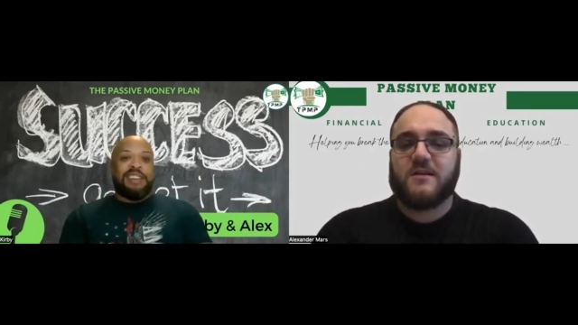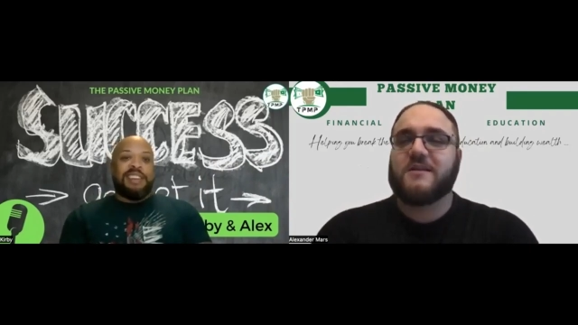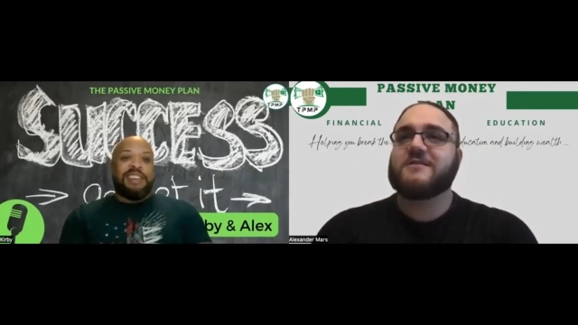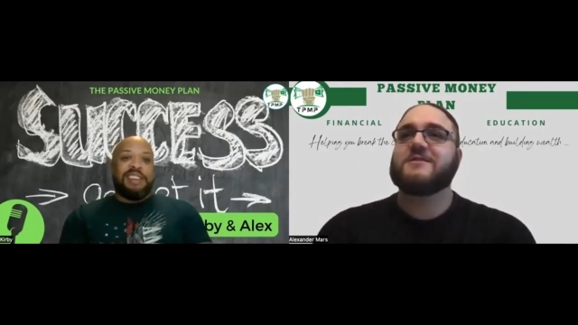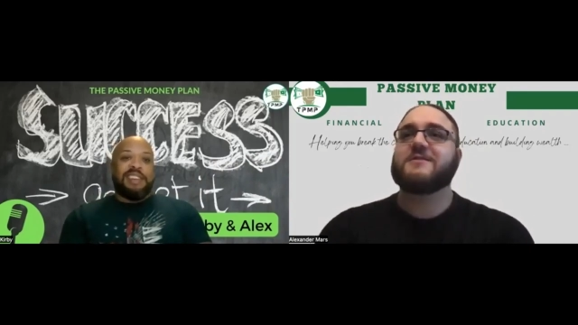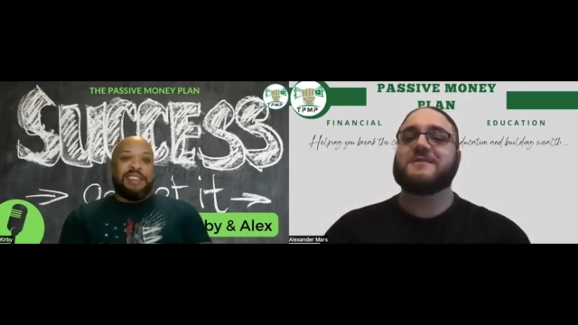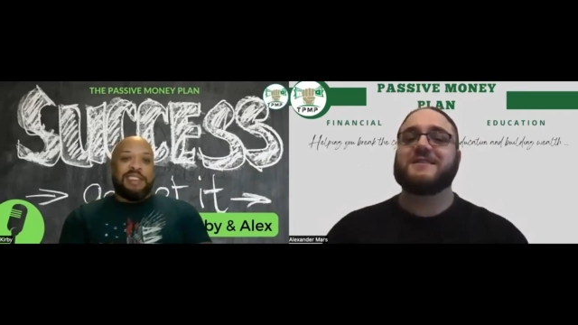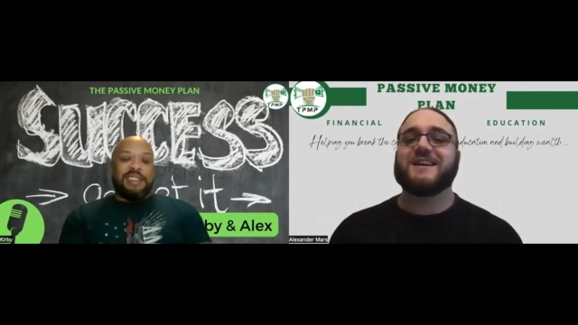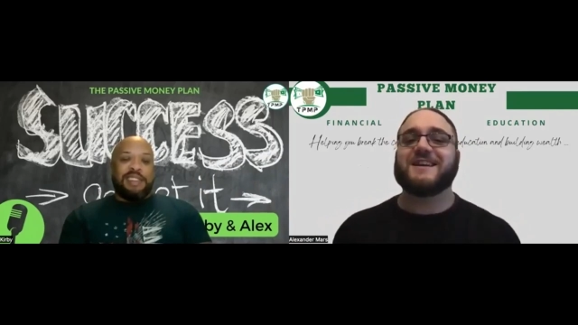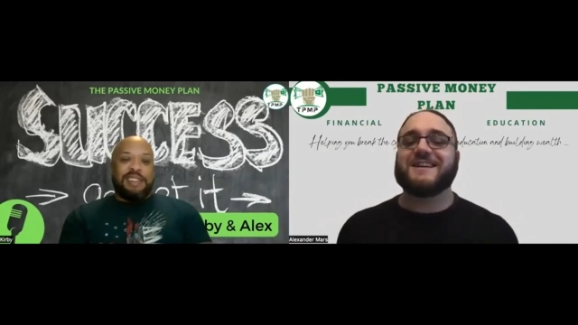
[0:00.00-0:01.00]
Speaker 1: Yeah. So
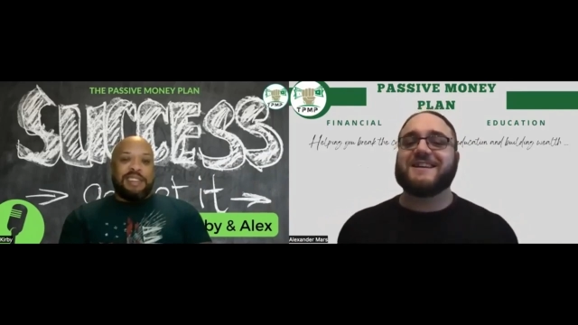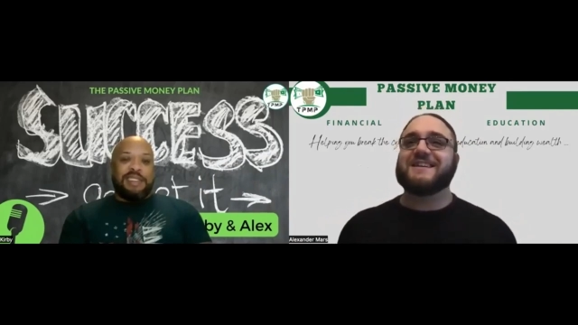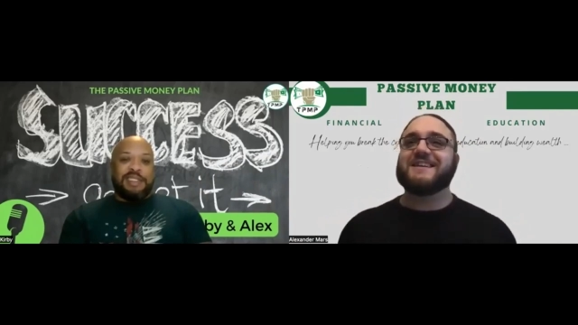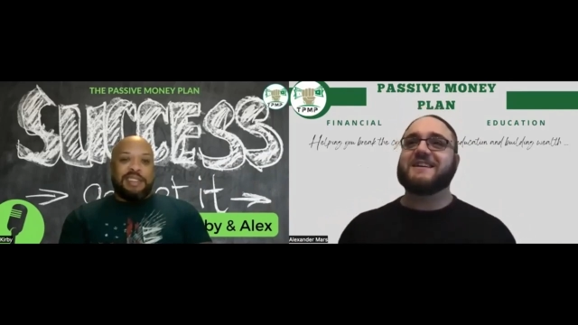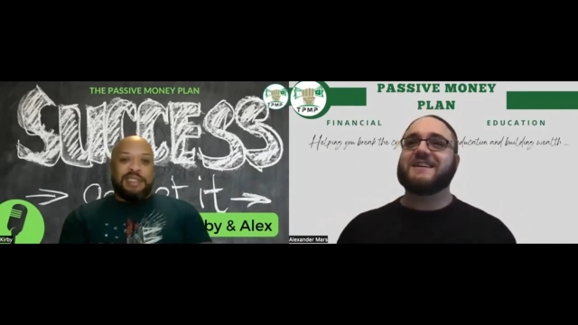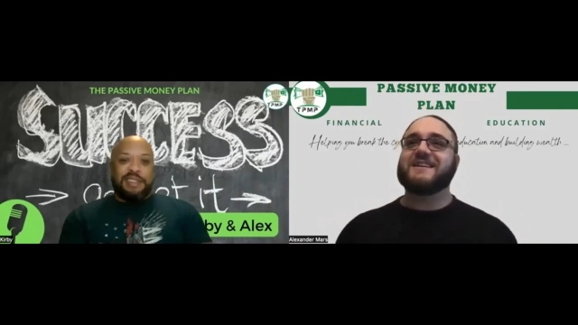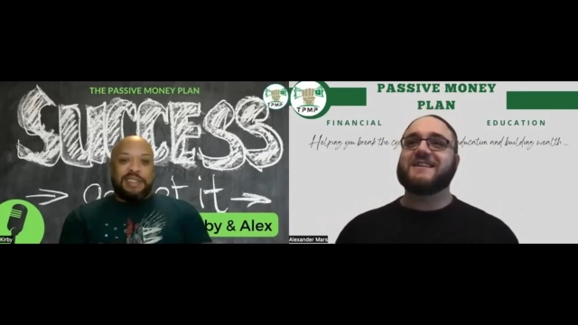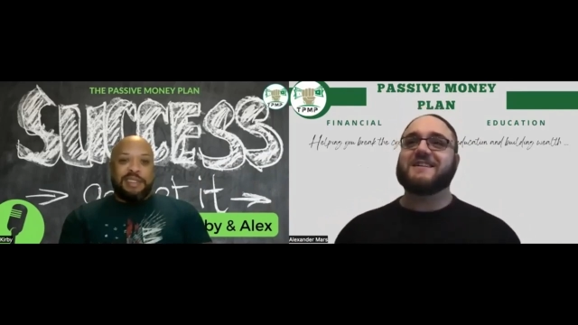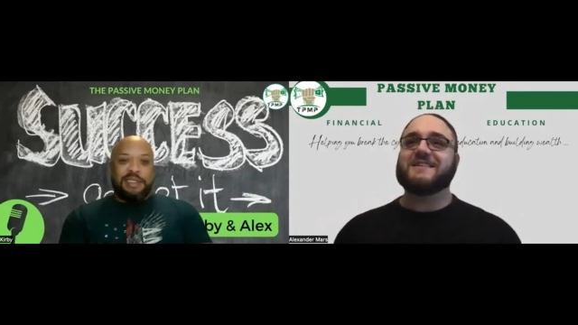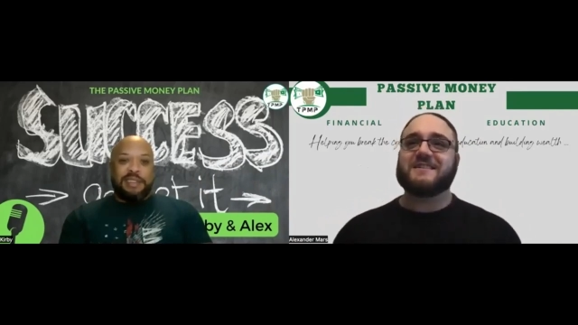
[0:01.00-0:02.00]
like
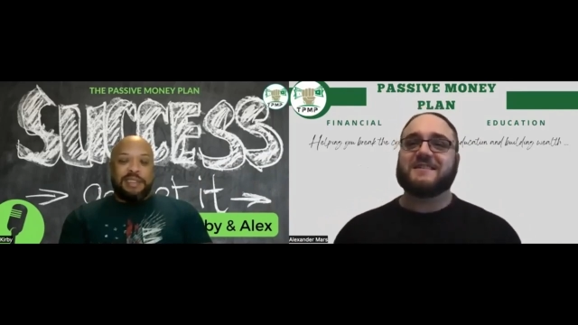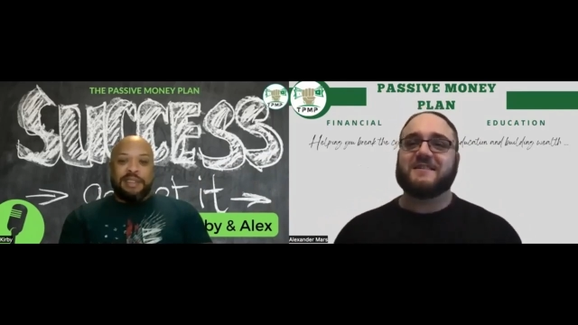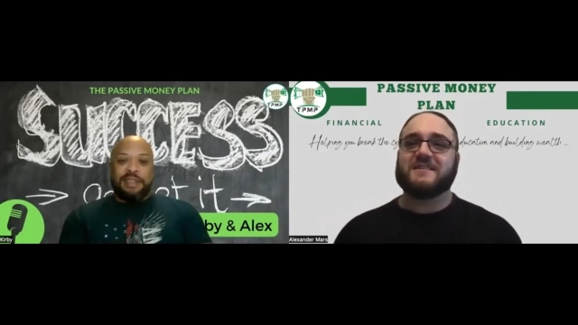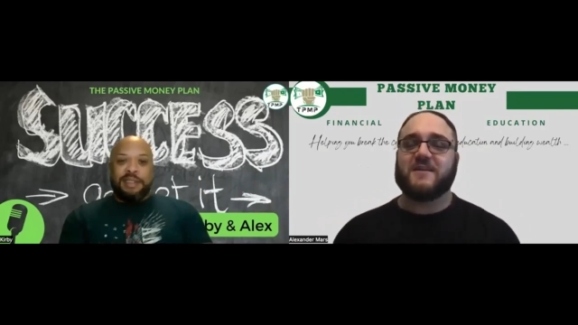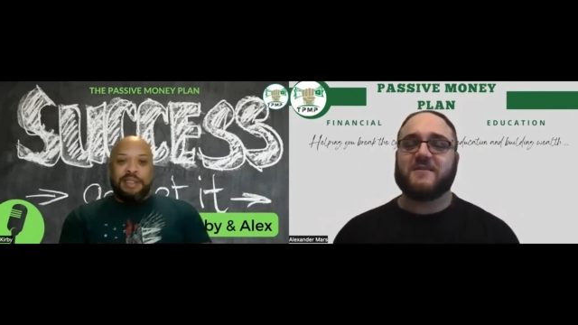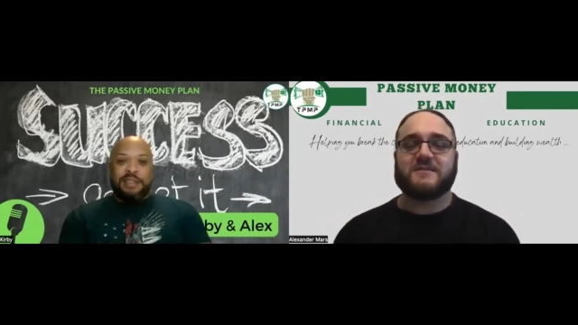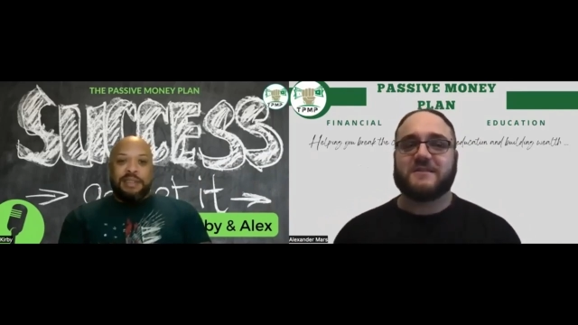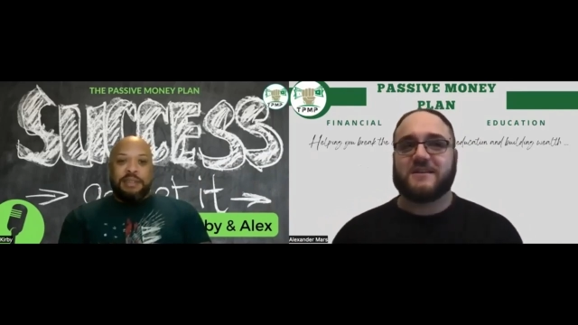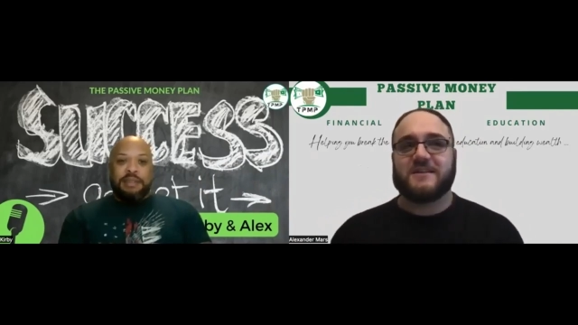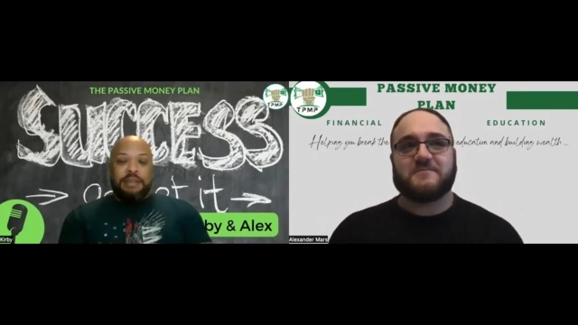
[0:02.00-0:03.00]
uh I was
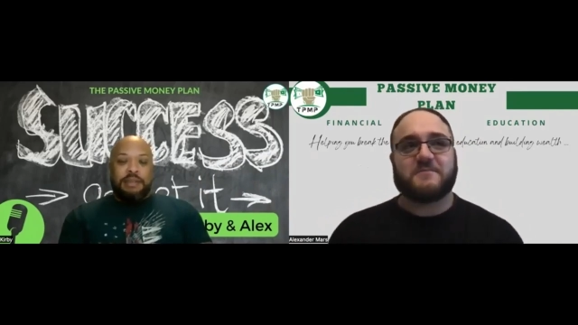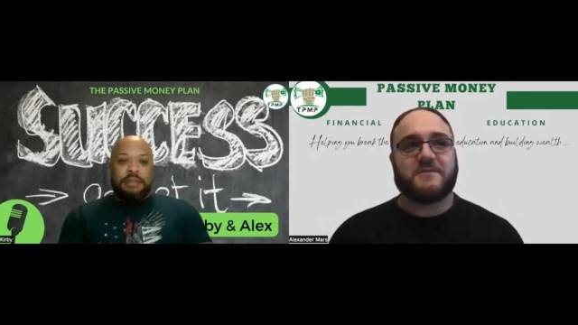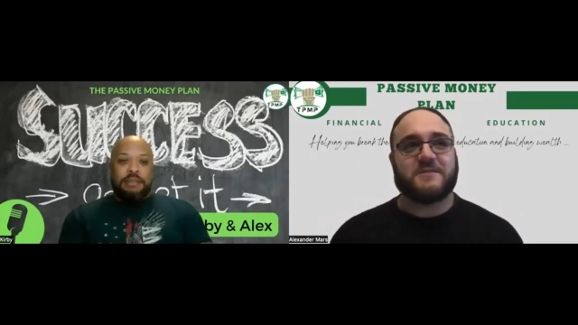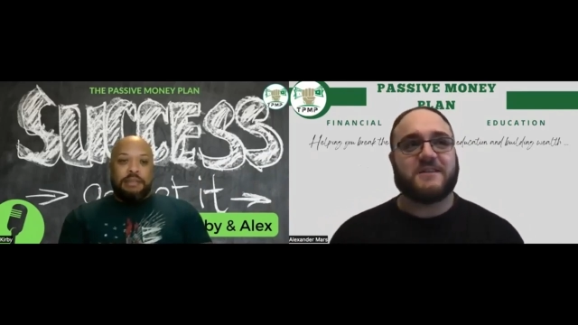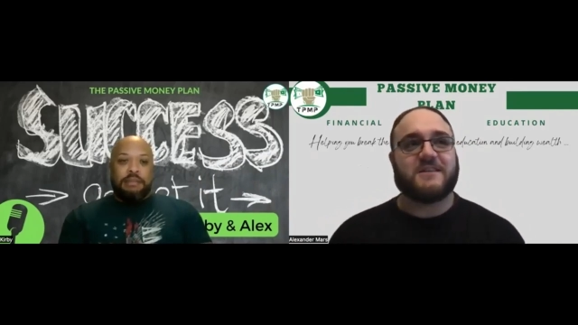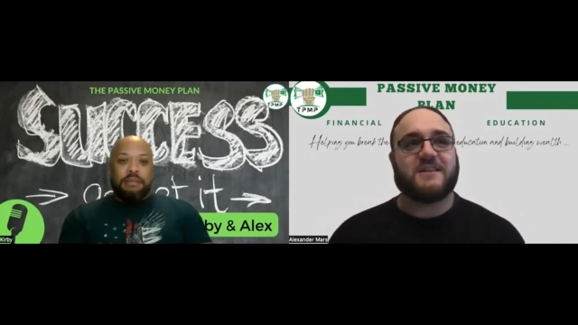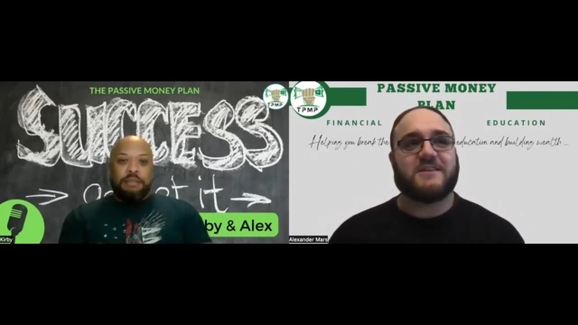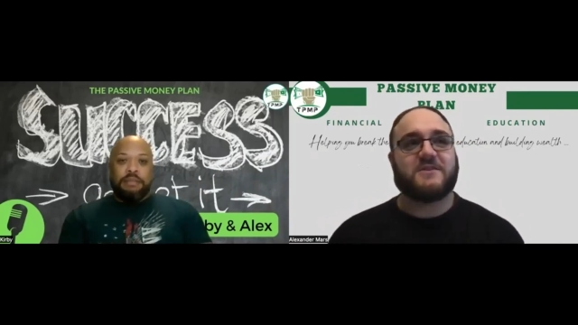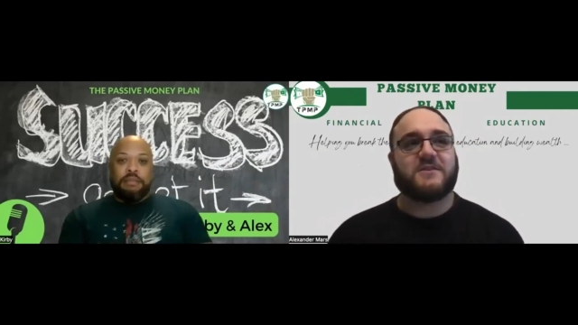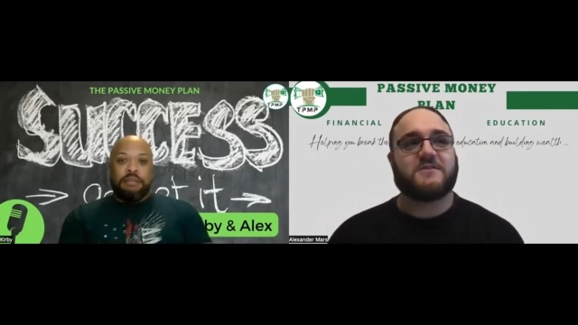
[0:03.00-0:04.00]
looking at the bill and they
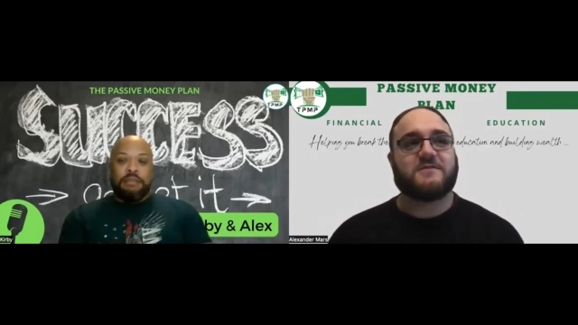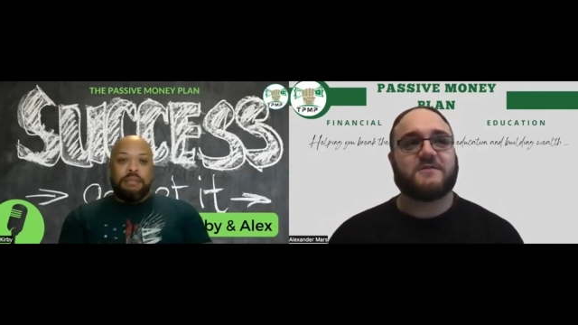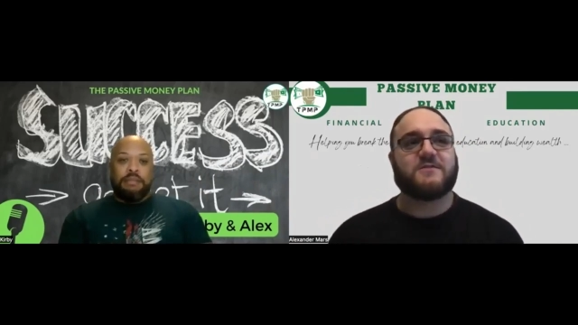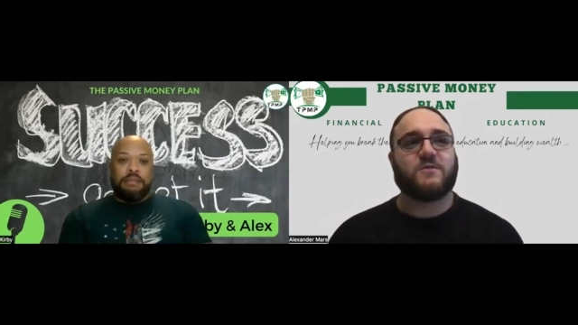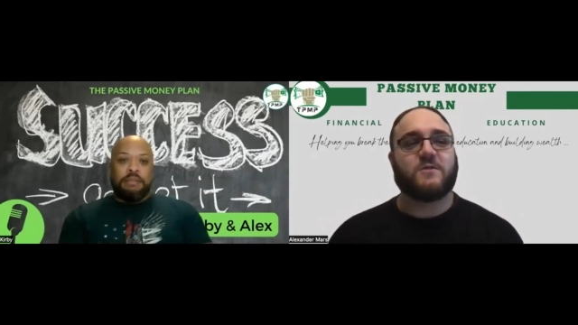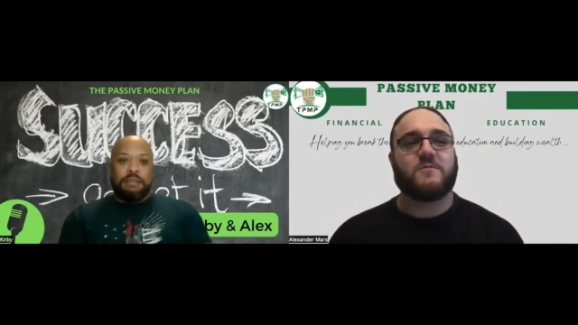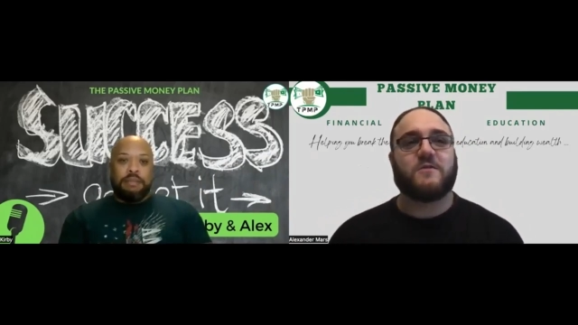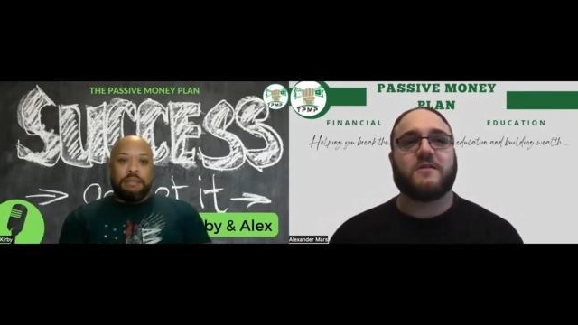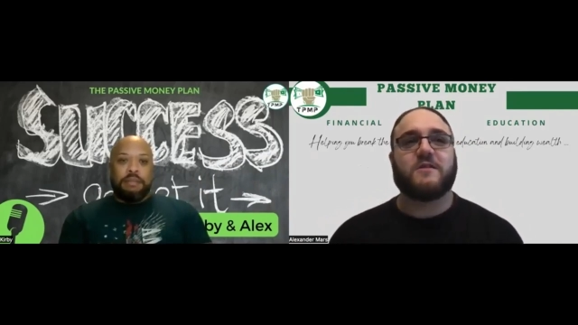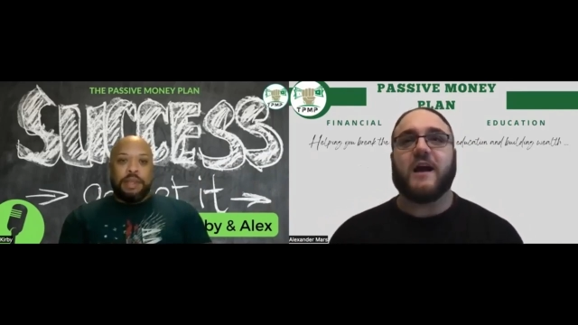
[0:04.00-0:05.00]
charge for stormwater.